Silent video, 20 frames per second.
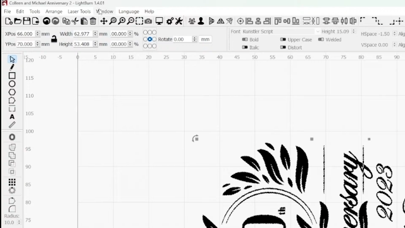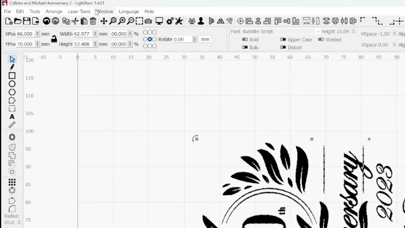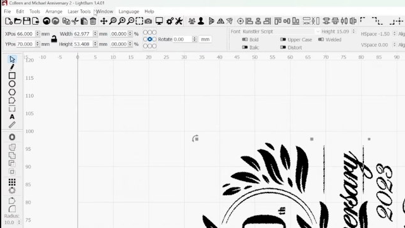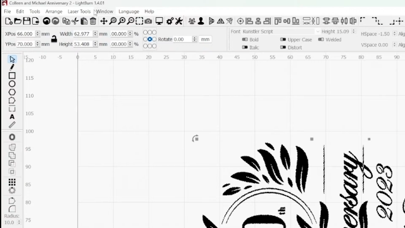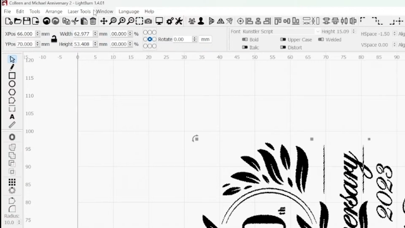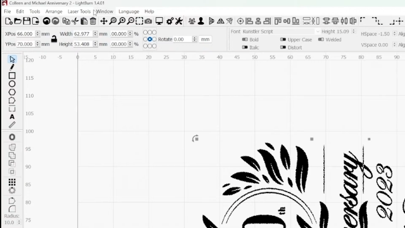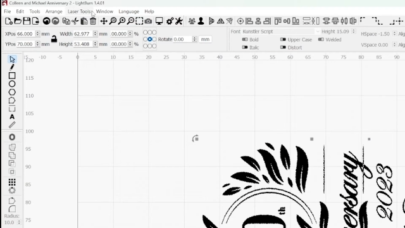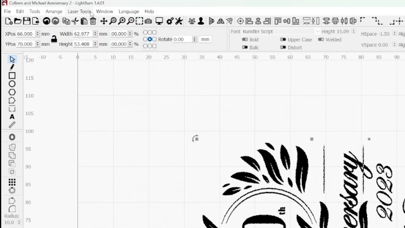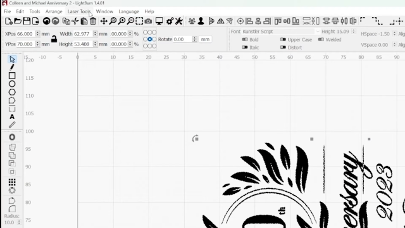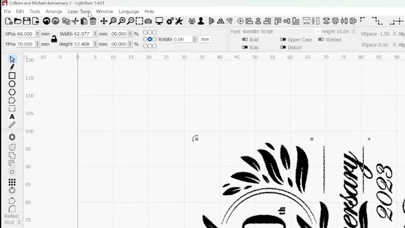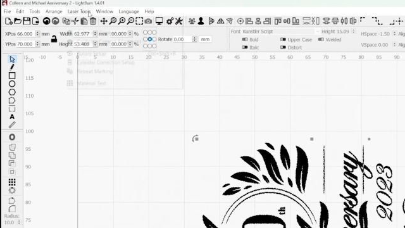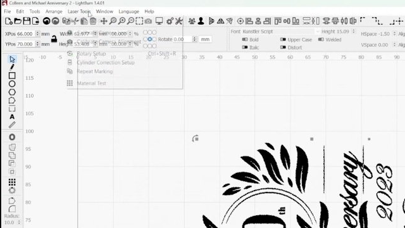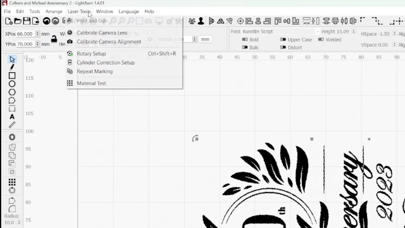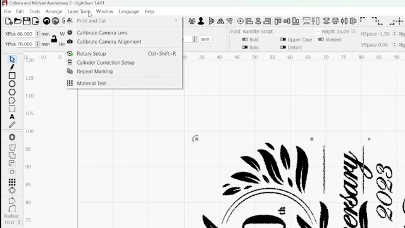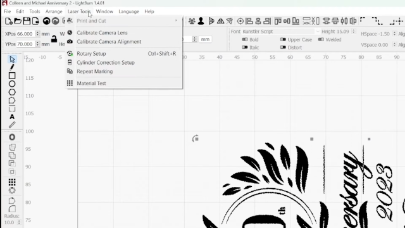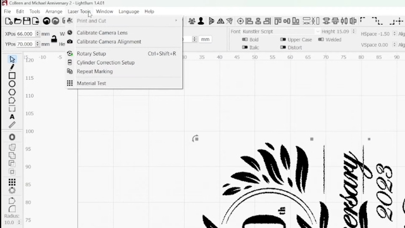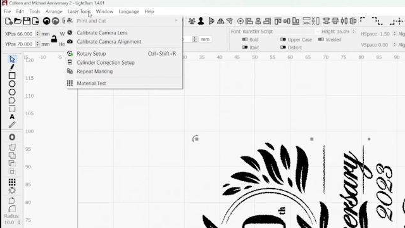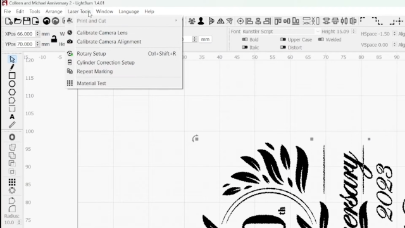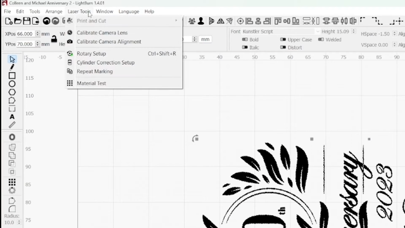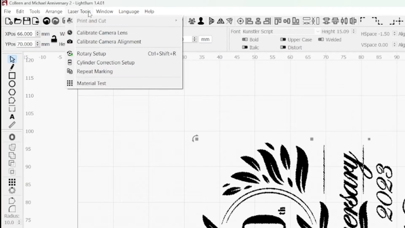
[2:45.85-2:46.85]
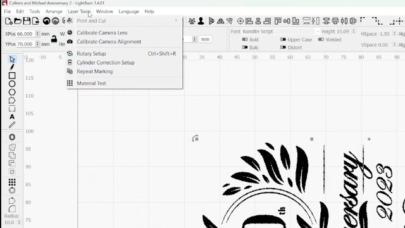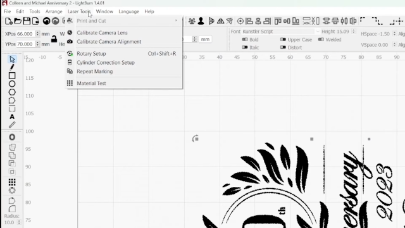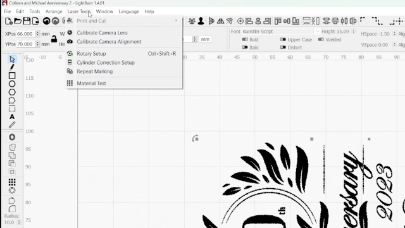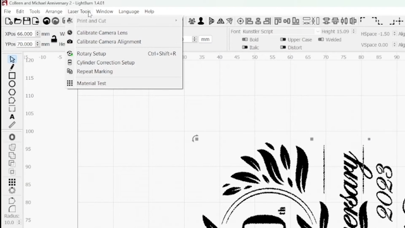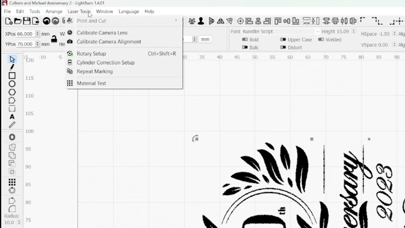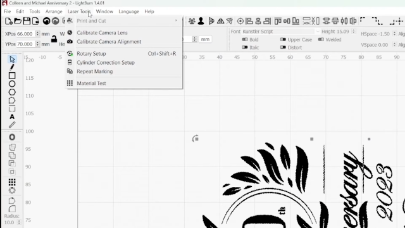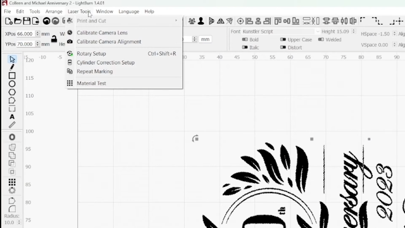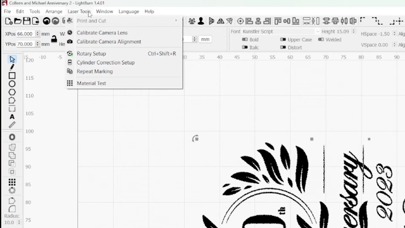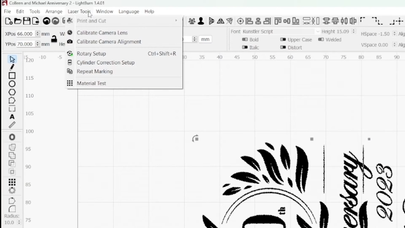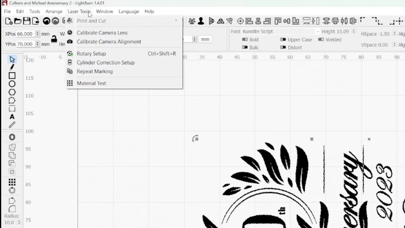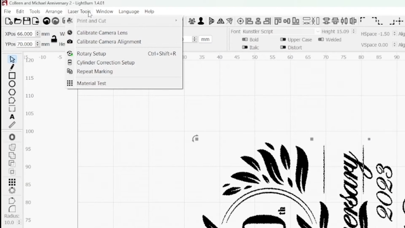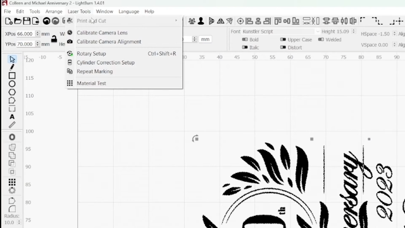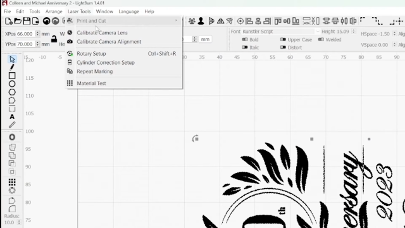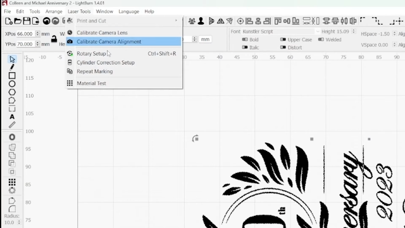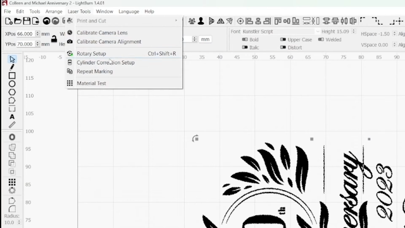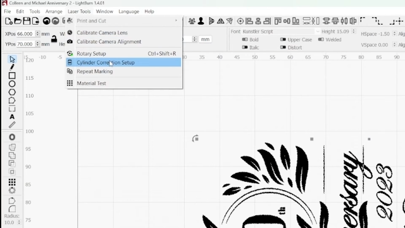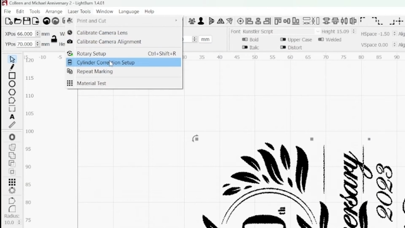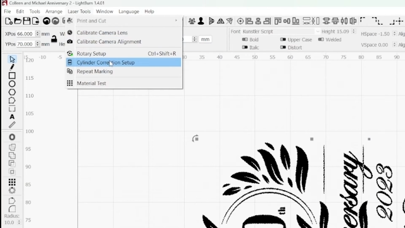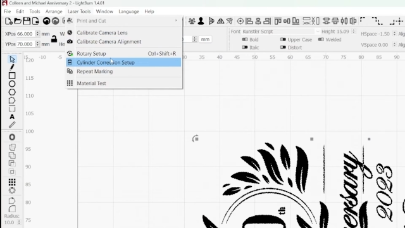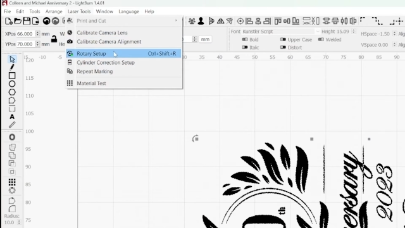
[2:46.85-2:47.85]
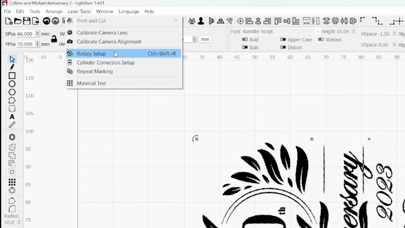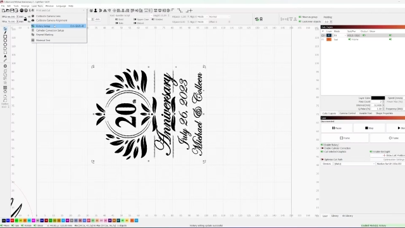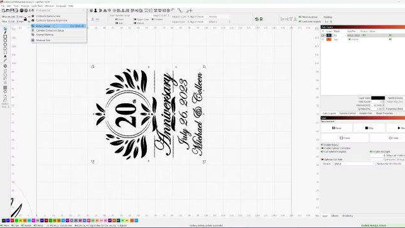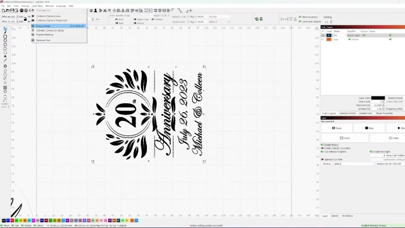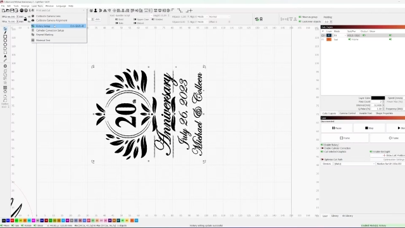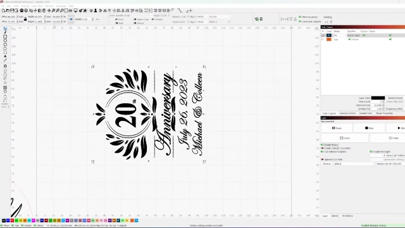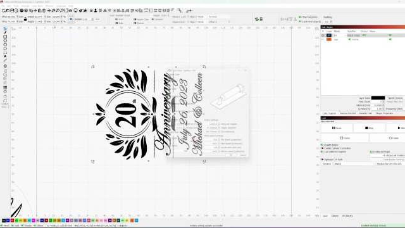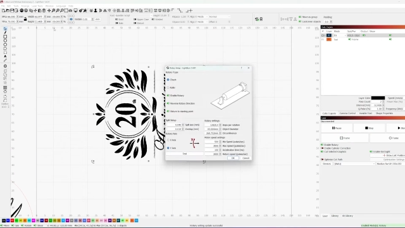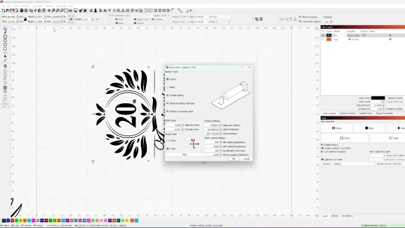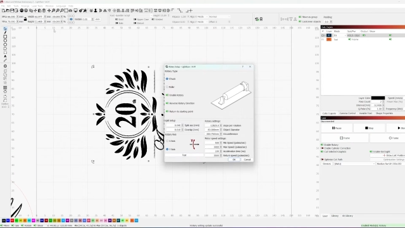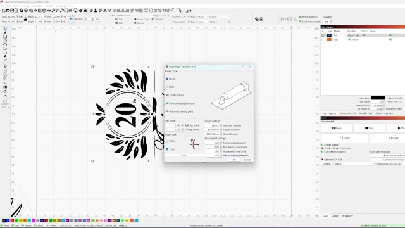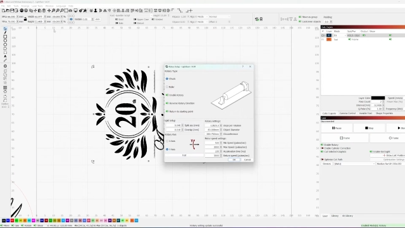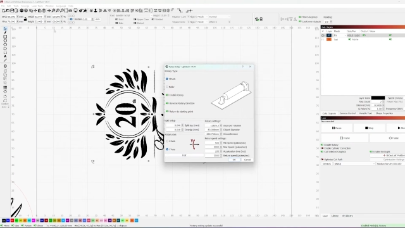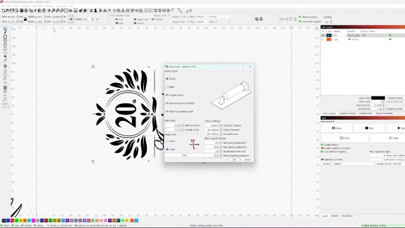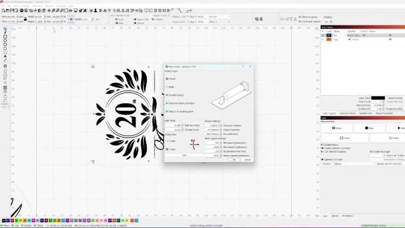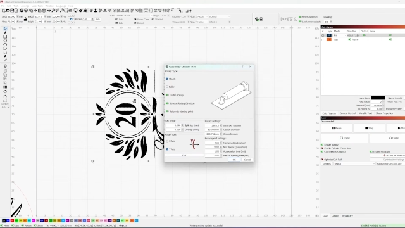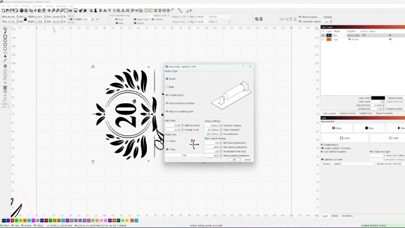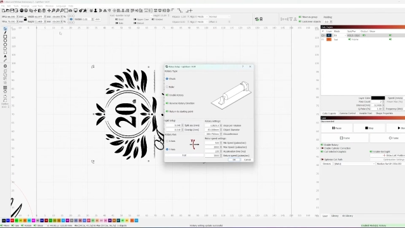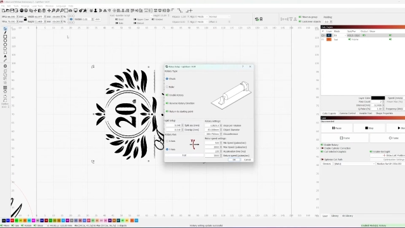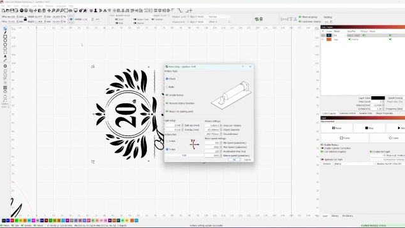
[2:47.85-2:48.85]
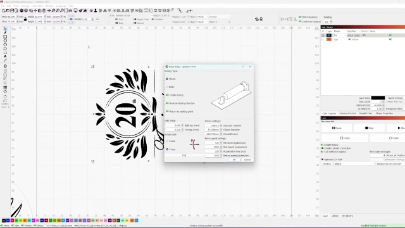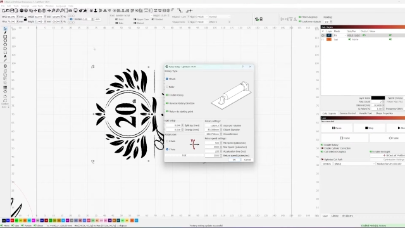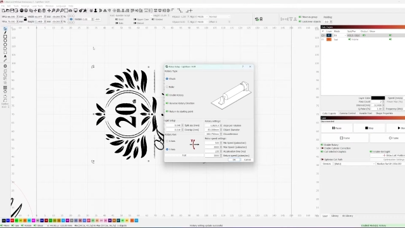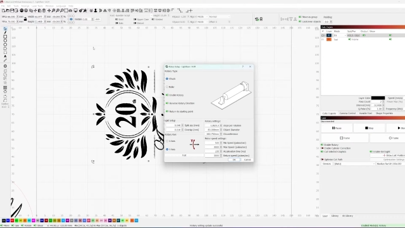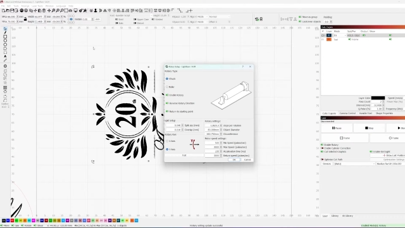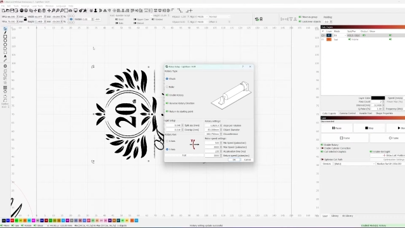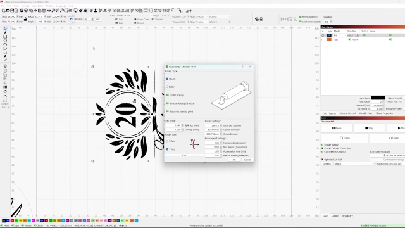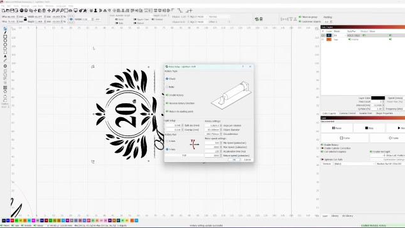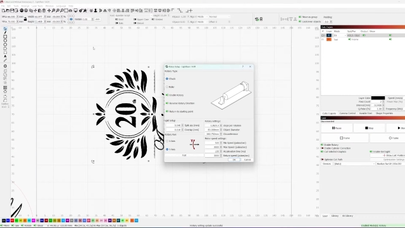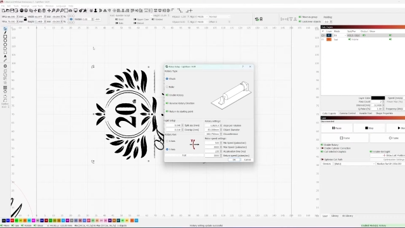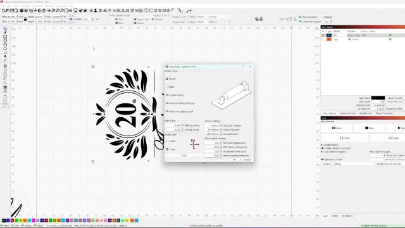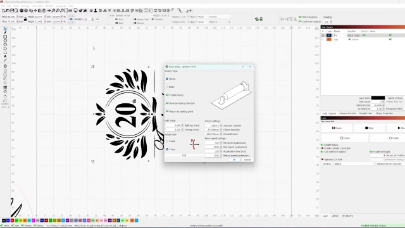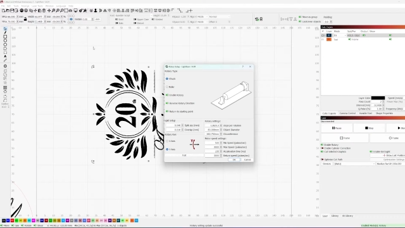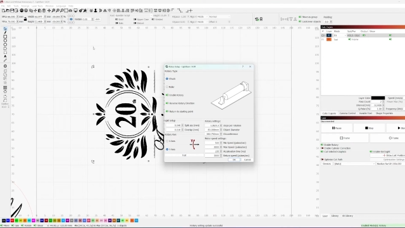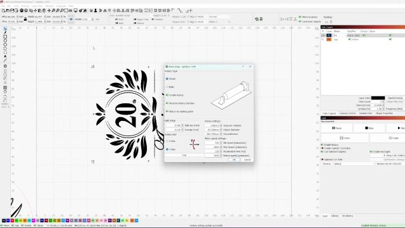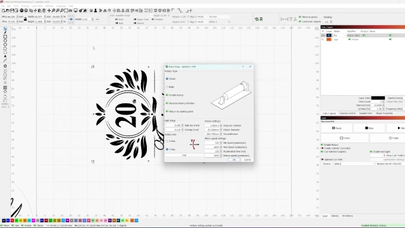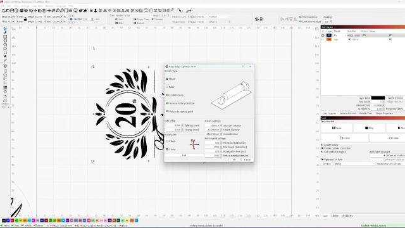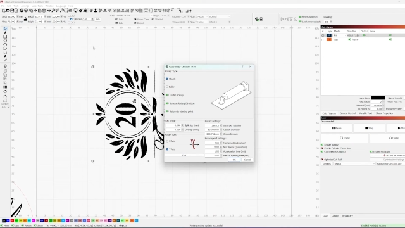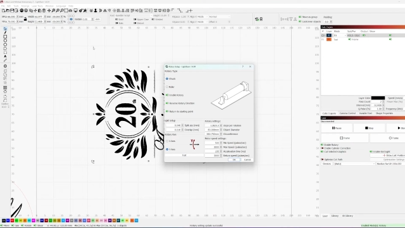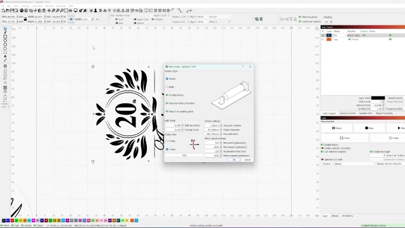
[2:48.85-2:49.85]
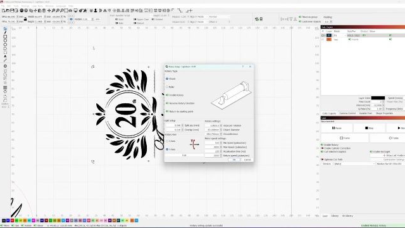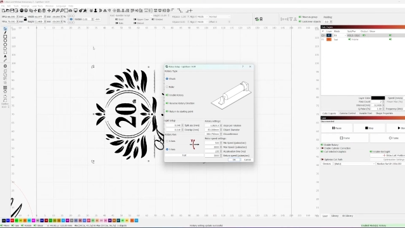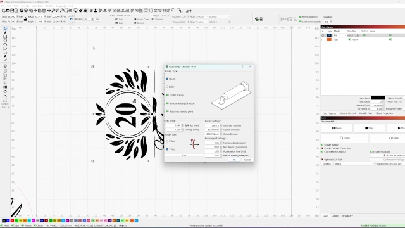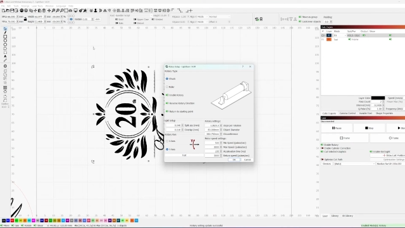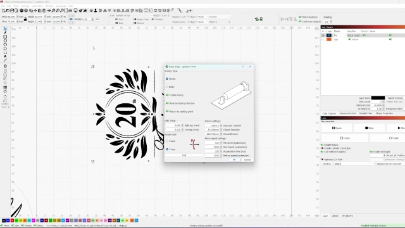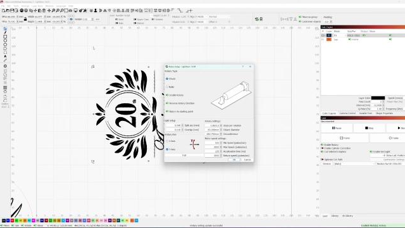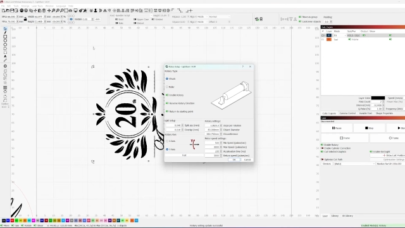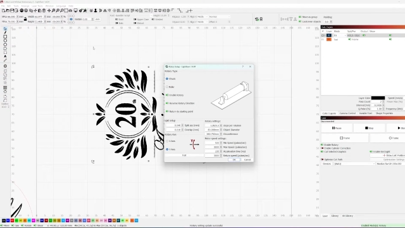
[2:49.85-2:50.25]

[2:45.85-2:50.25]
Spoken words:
No face is visible, so there are no lips to read.